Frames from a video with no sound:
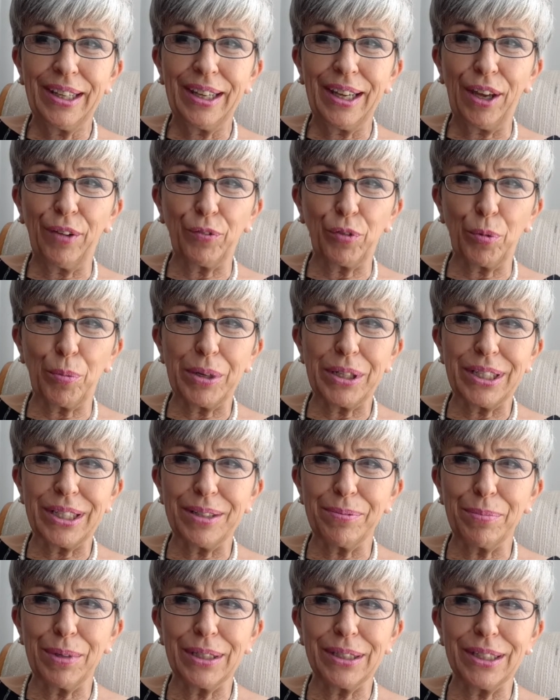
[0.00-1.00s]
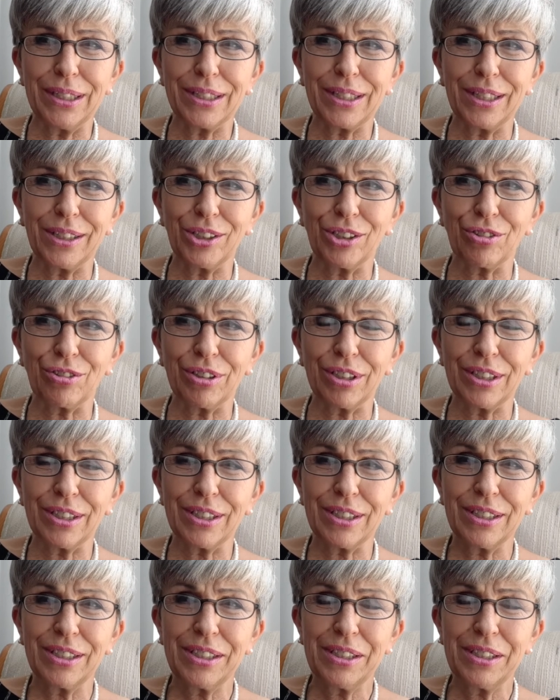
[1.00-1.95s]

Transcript: and for many, many centuries?